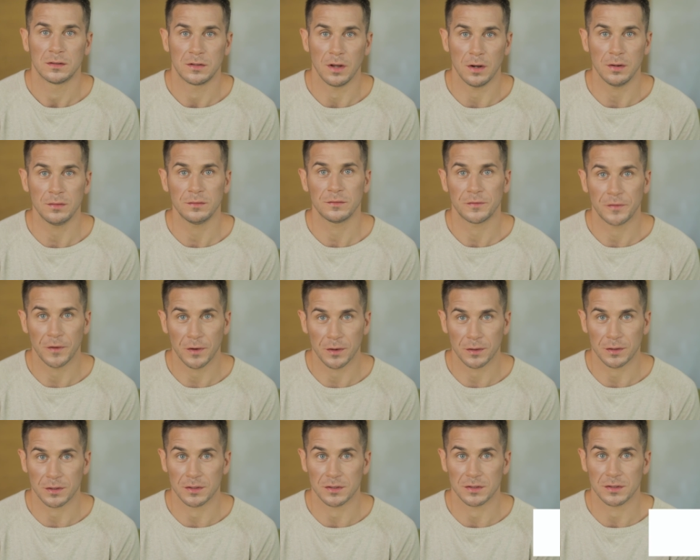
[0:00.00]
Don't
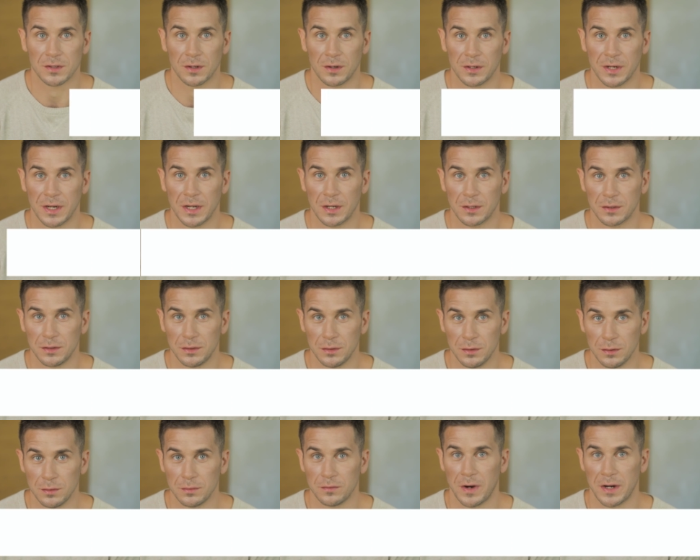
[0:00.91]
focus on how
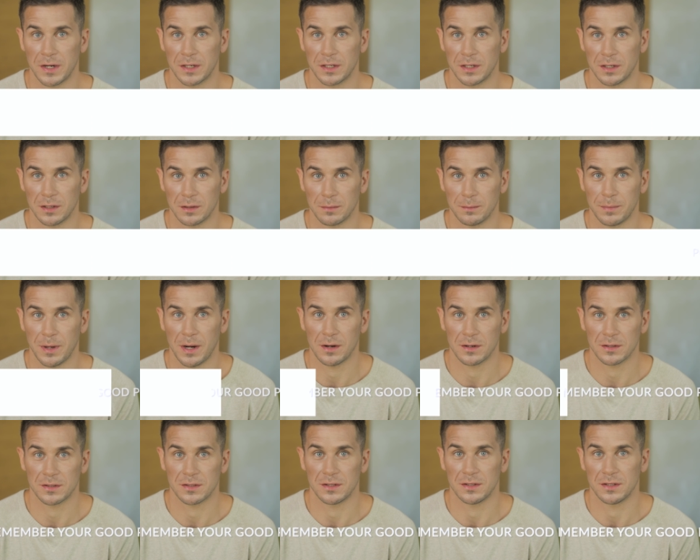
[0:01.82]
you rank in
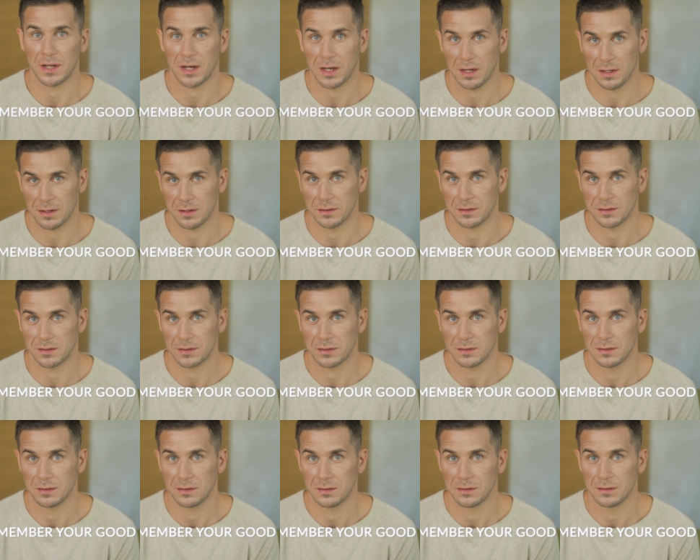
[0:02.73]
comparison to others.
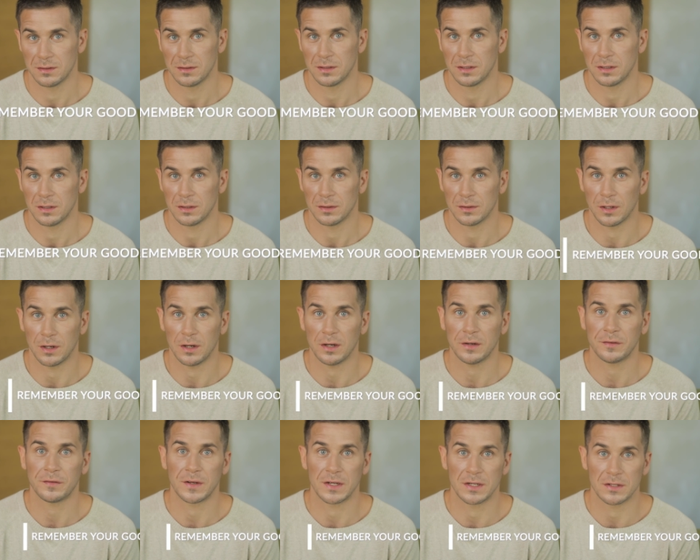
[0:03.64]

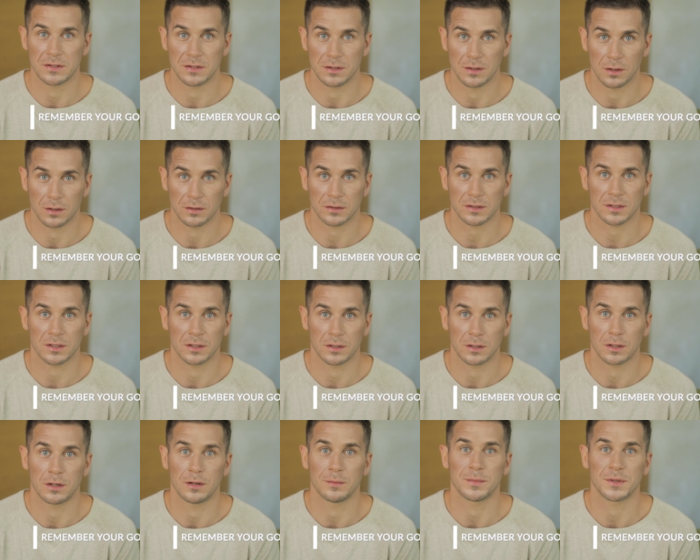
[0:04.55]
Life is not a
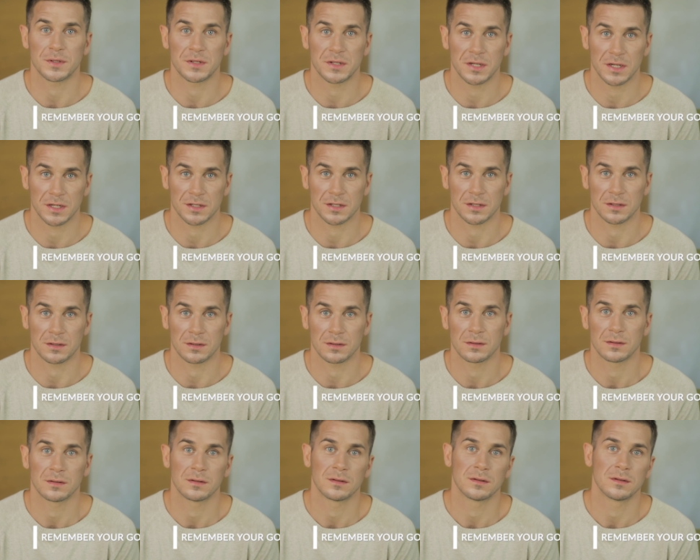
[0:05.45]
competition.
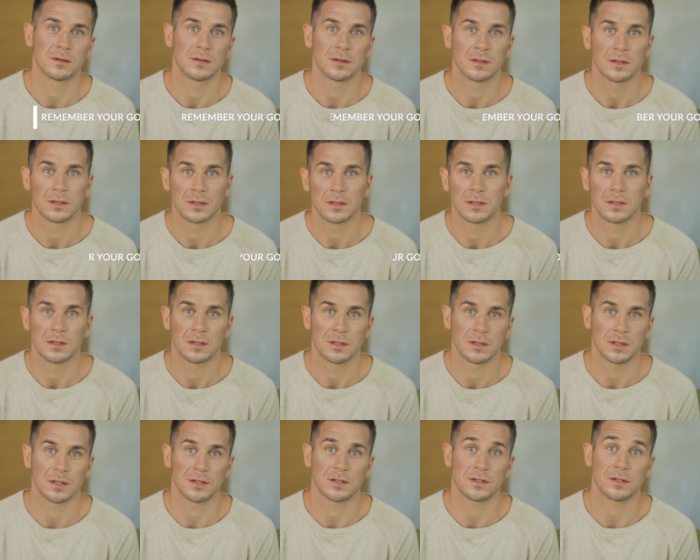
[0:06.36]

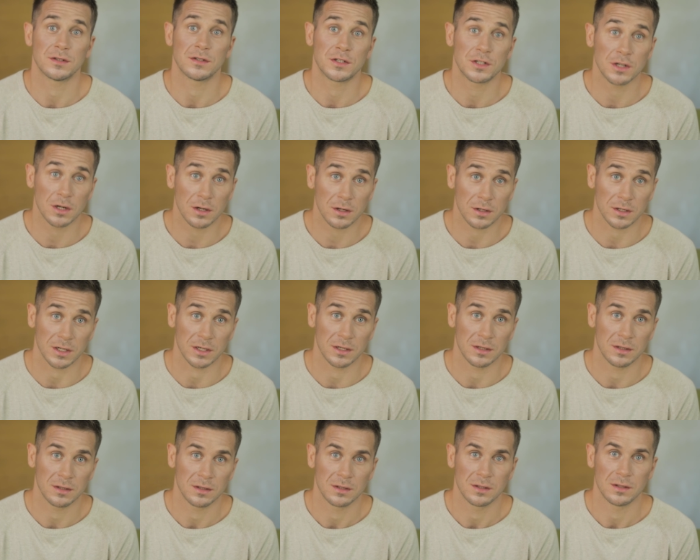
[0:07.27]
It's a journey.
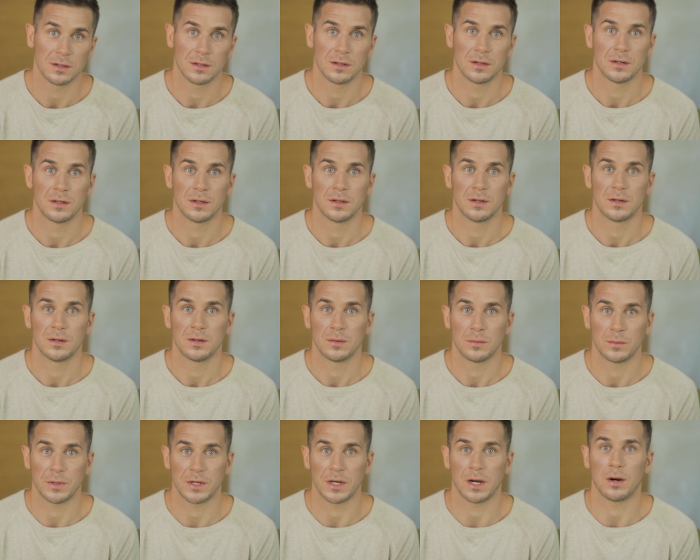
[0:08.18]

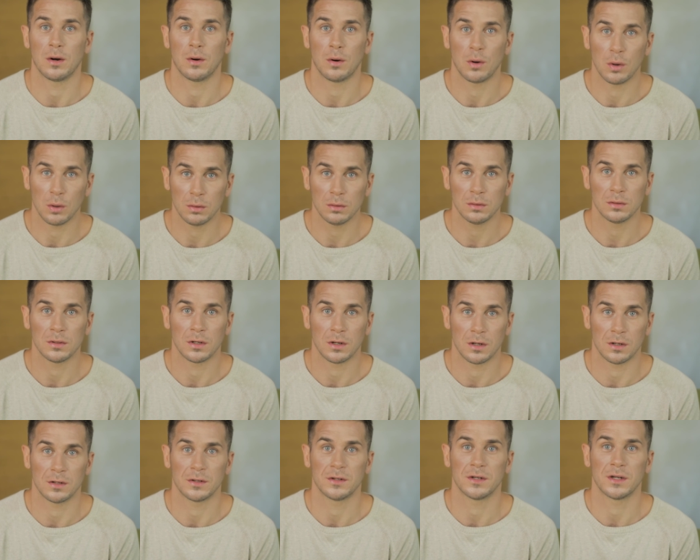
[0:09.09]
We are all
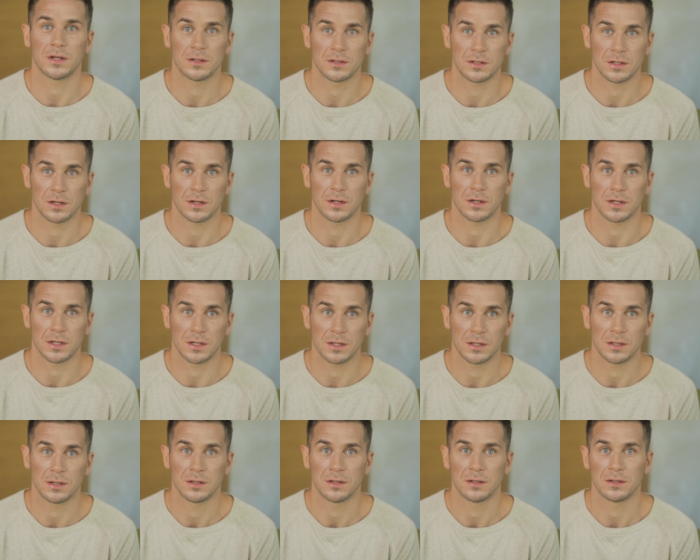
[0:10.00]
on a
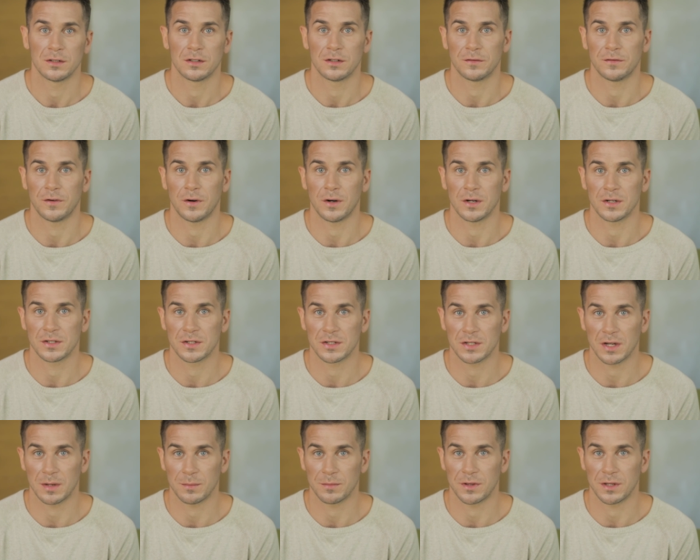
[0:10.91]
journey to find
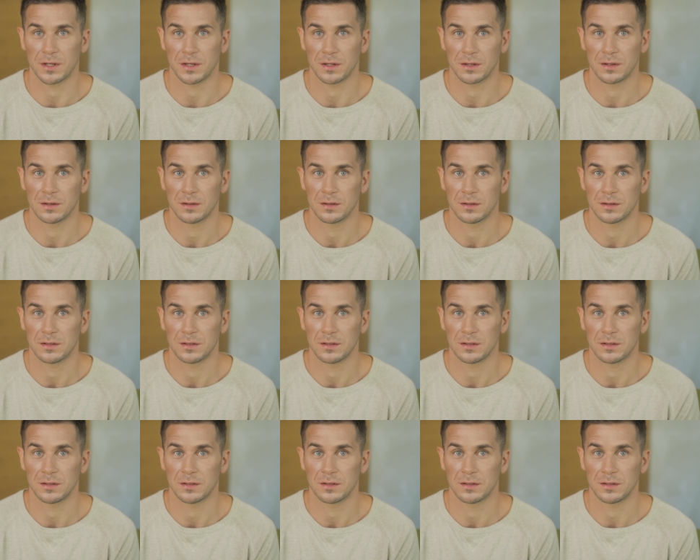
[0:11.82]
something,